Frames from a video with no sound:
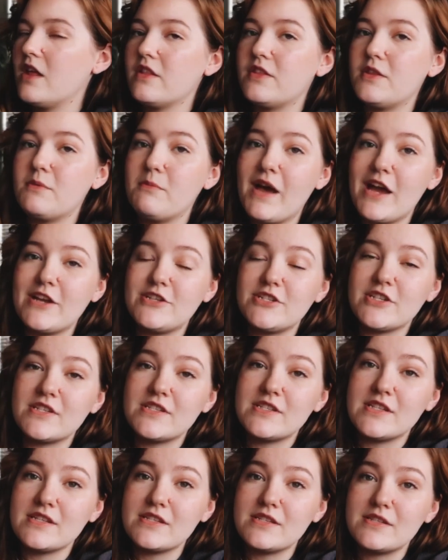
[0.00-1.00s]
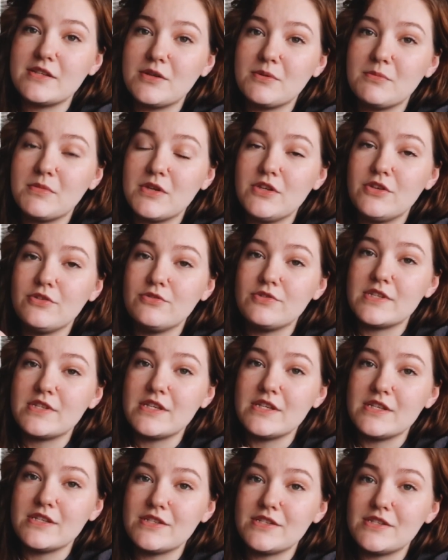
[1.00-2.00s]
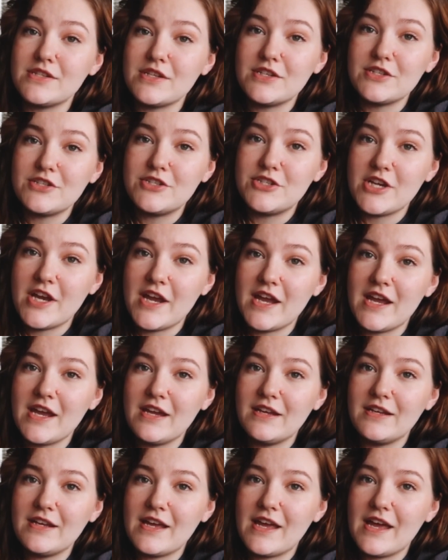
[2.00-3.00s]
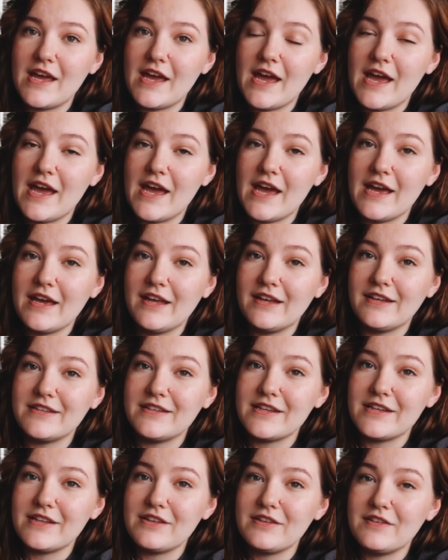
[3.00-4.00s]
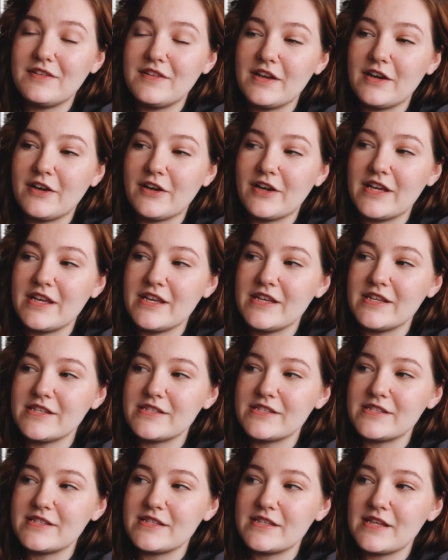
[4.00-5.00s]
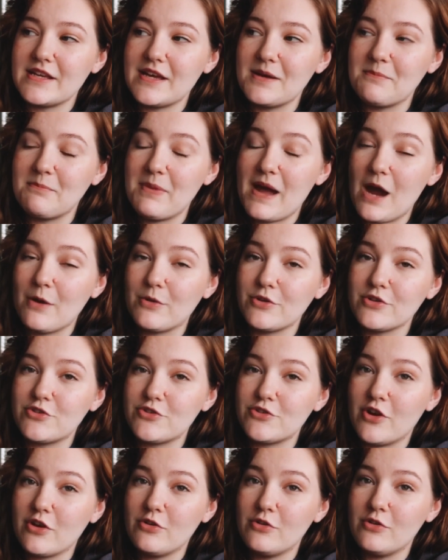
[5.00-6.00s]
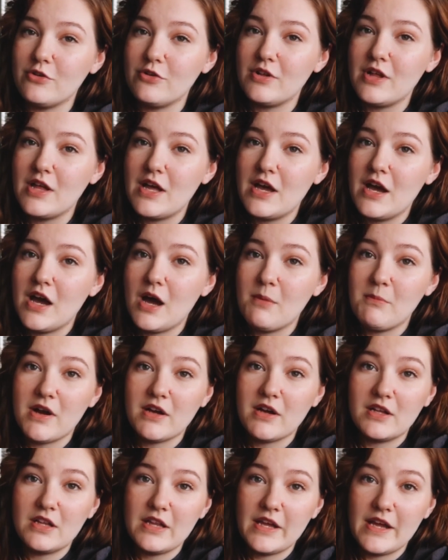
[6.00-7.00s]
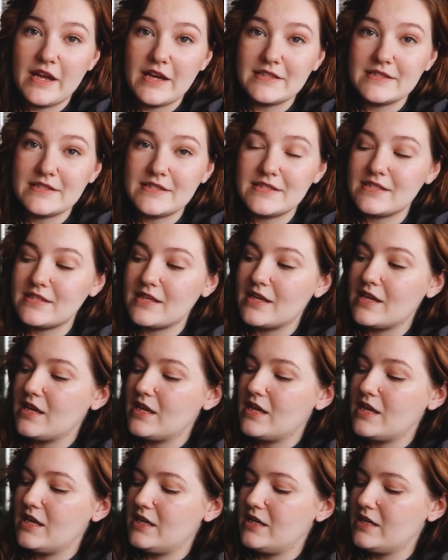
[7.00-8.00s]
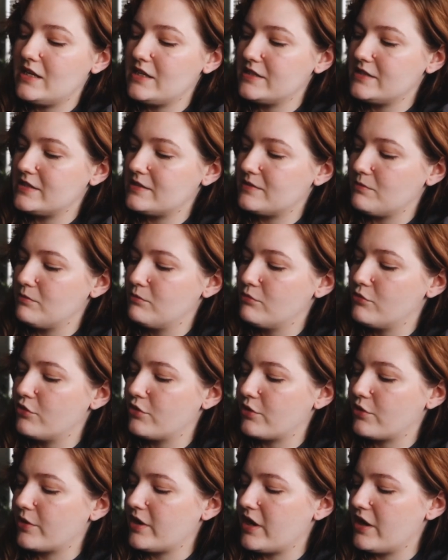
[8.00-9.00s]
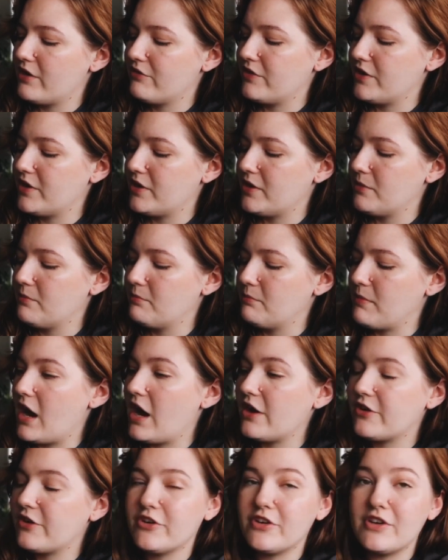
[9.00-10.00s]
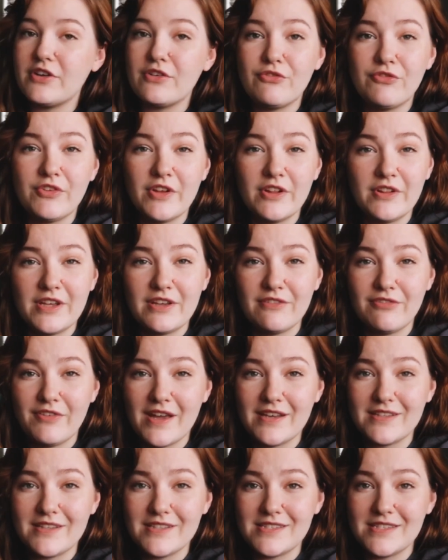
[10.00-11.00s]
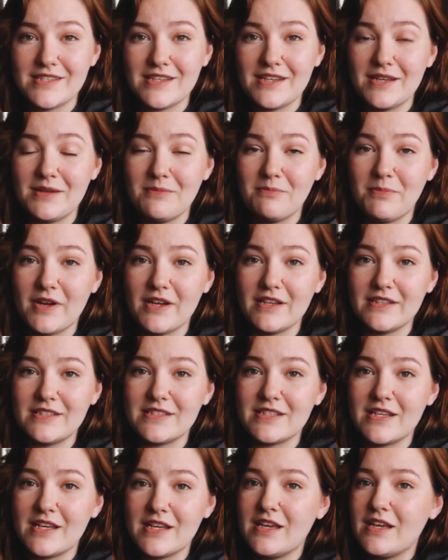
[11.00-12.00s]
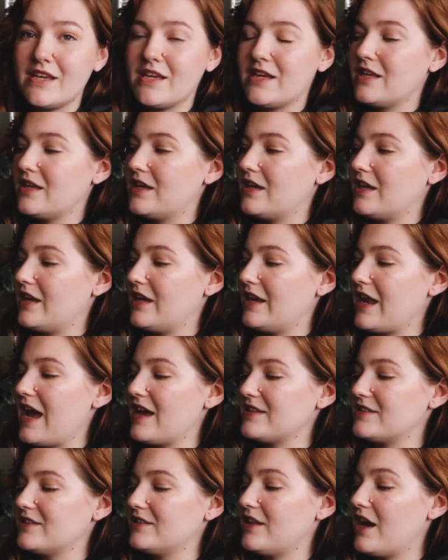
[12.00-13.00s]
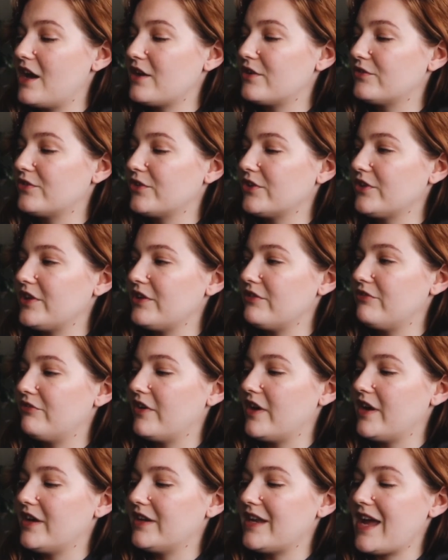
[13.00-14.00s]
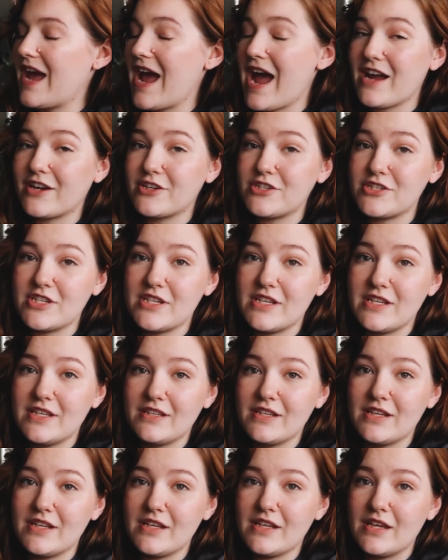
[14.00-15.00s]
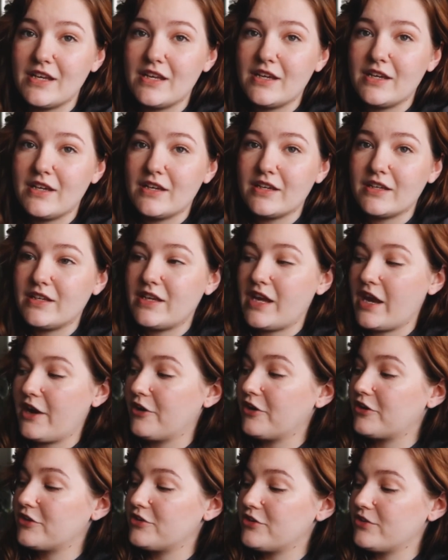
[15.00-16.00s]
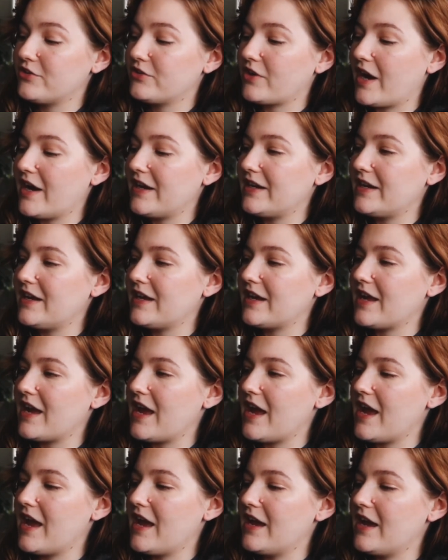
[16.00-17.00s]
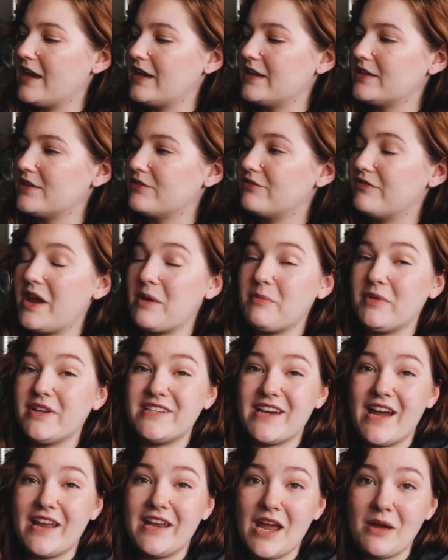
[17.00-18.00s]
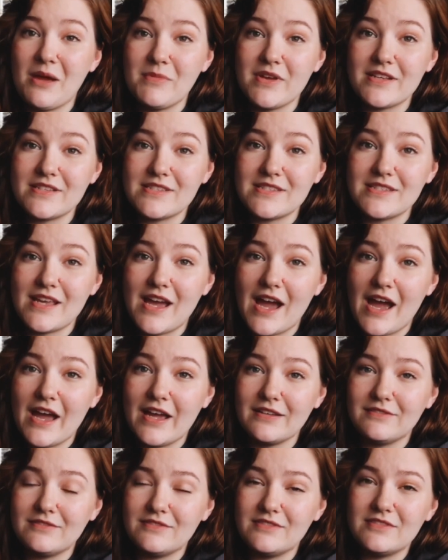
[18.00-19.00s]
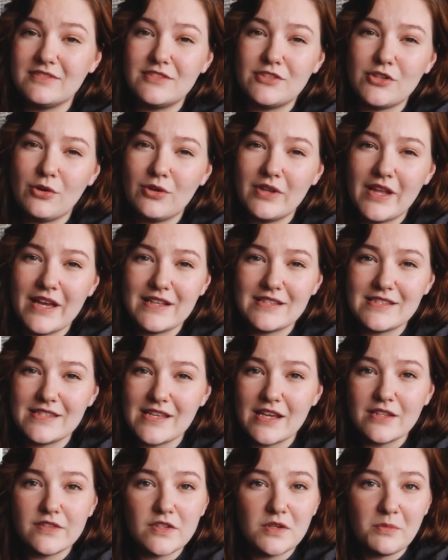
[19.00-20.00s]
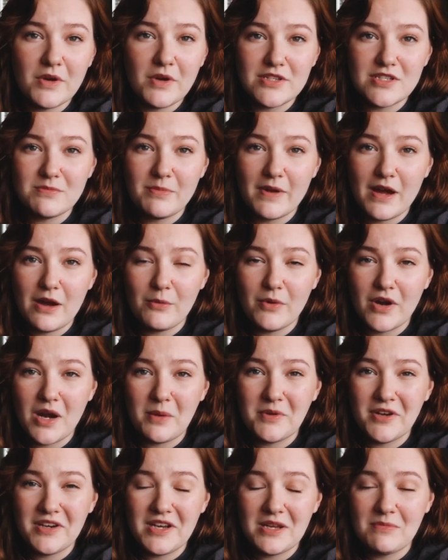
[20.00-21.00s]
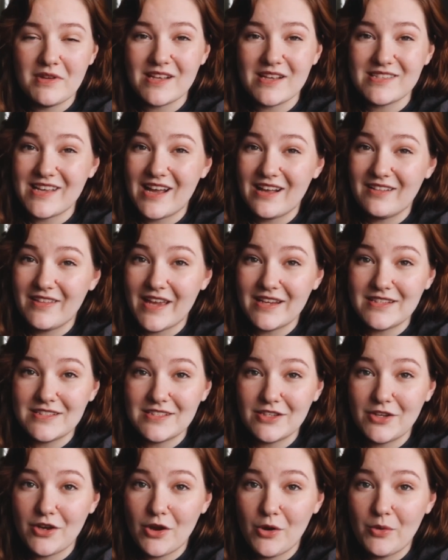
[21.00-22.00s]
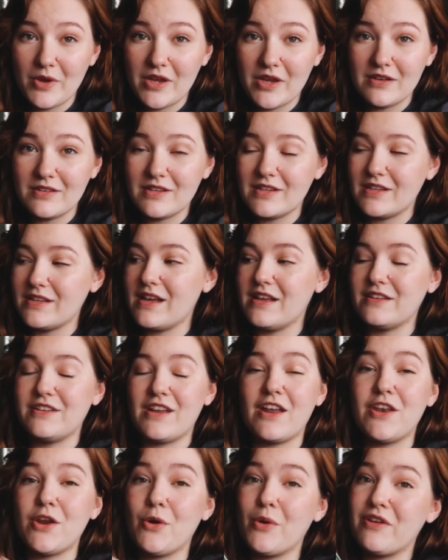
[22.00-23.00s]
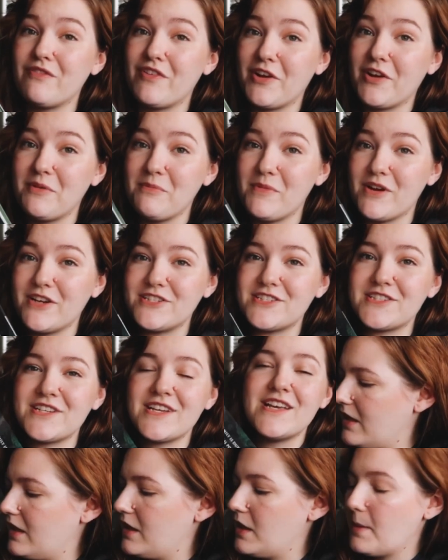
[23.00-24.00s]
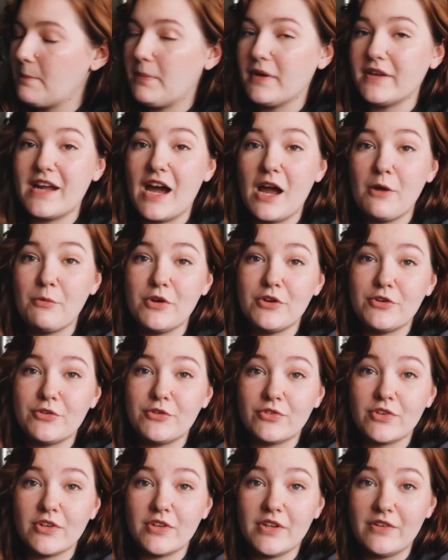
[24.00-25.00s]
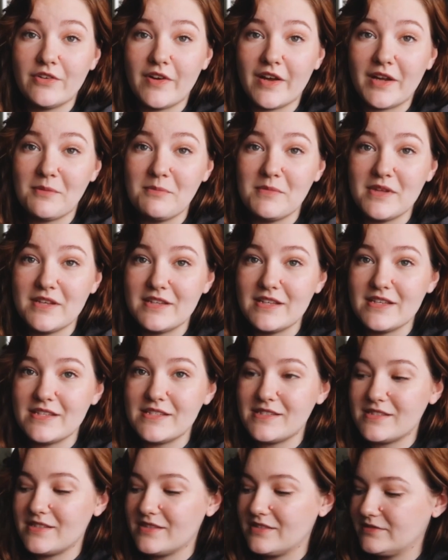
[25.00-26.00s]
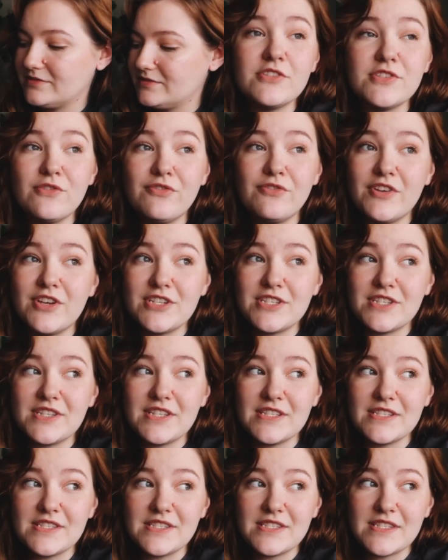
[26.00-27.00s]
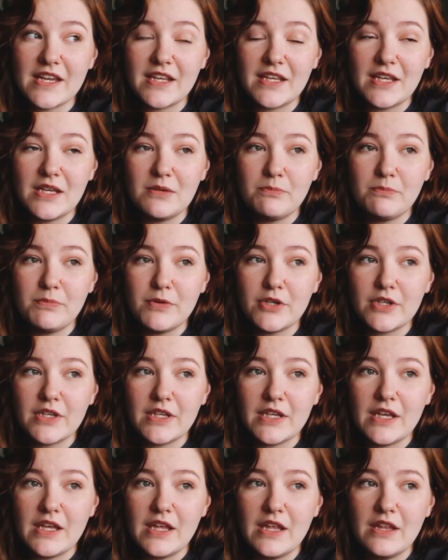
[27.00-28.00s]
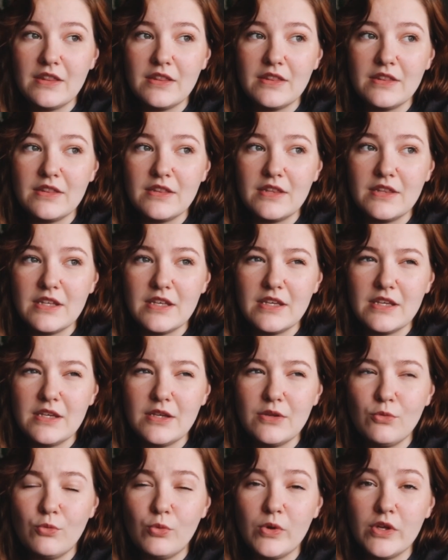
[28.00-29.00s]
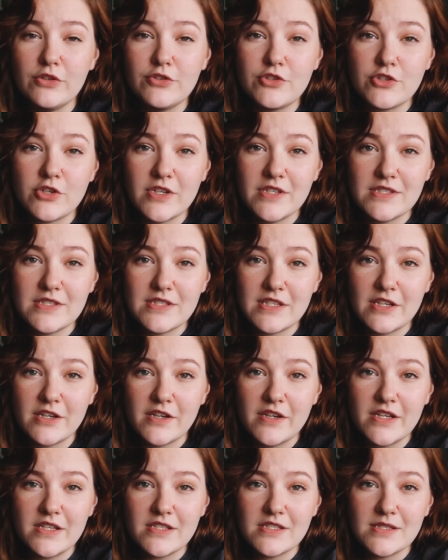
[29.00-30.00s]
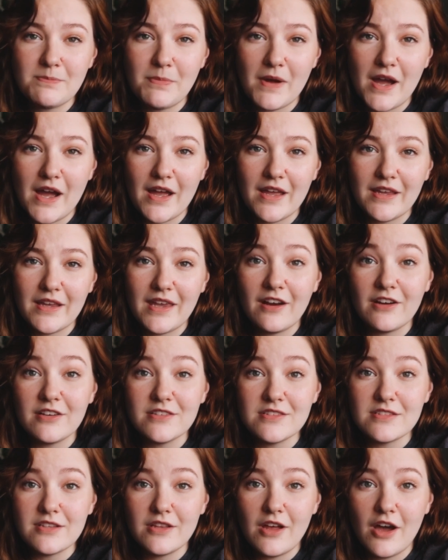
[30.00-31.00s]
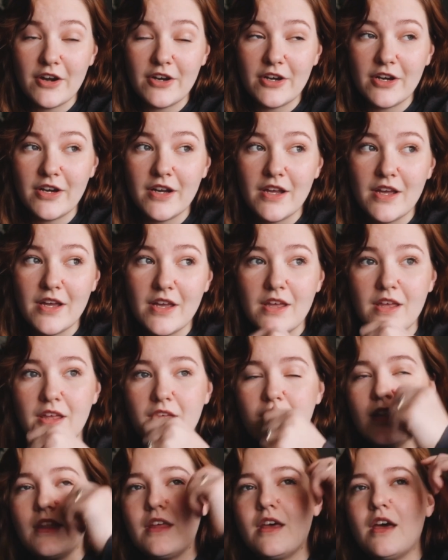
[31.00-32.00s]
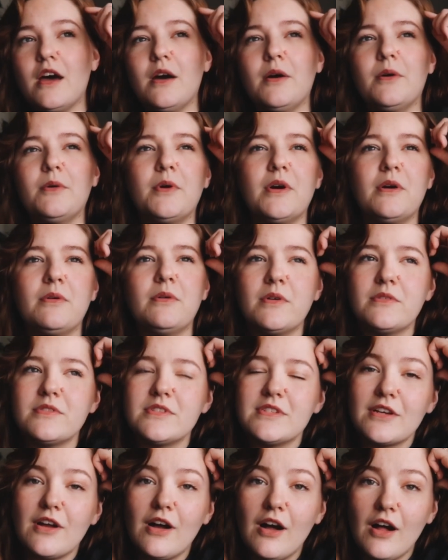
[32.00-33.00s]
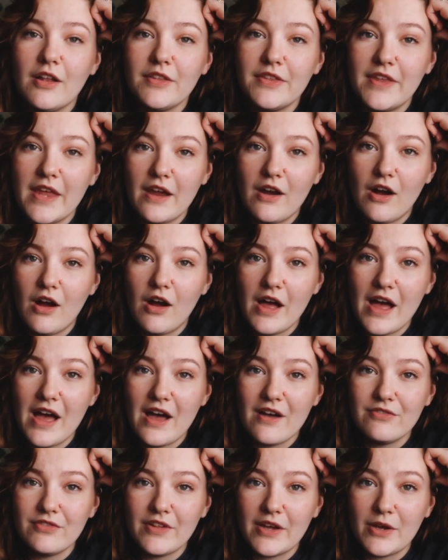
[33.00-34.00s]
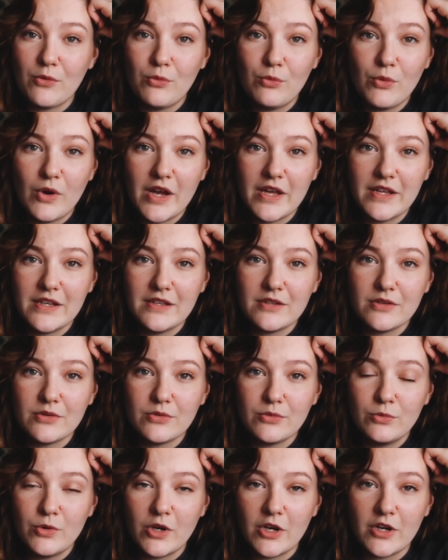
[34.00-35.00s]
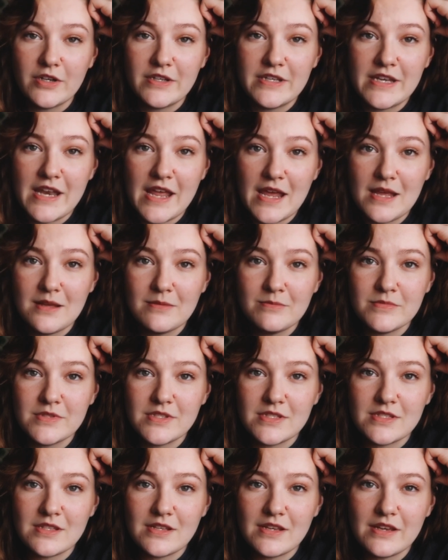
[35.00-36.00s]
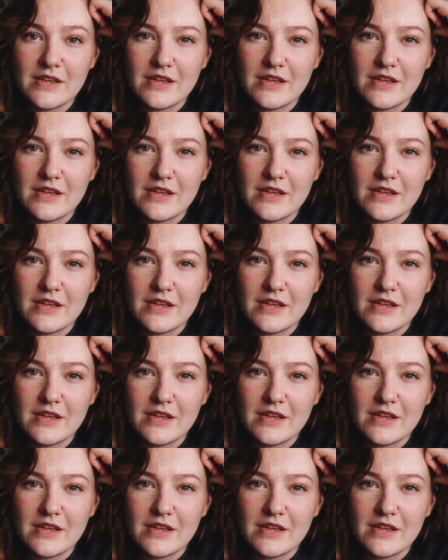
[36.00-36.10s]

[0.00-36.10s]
The magic system uses Jade and there is a power struggle among clans. It is more of a modern feeling fantasy, but it has a lot of really fun action, character writing, and family dynamics. I don't like saying too much about what I'm reading because I like to go in not knowing very much, but I would really recommend this. I also finished the second book in the Will Trent series by Karin. Oh, what was it called? They all have like one word names.